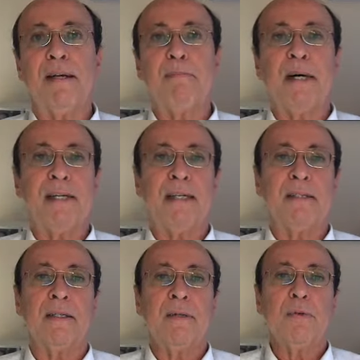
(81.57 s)
but
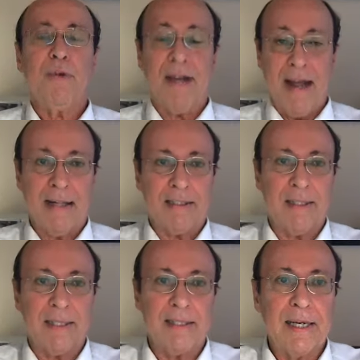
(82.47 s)
in
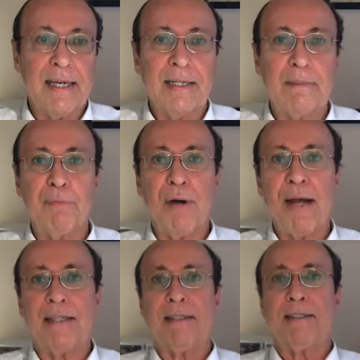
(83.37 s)
reality and in
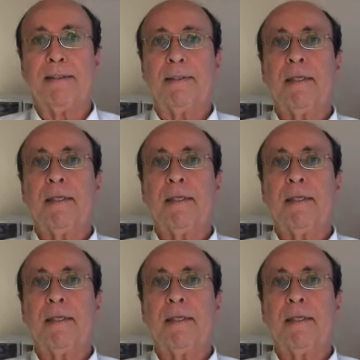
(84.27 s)
practice.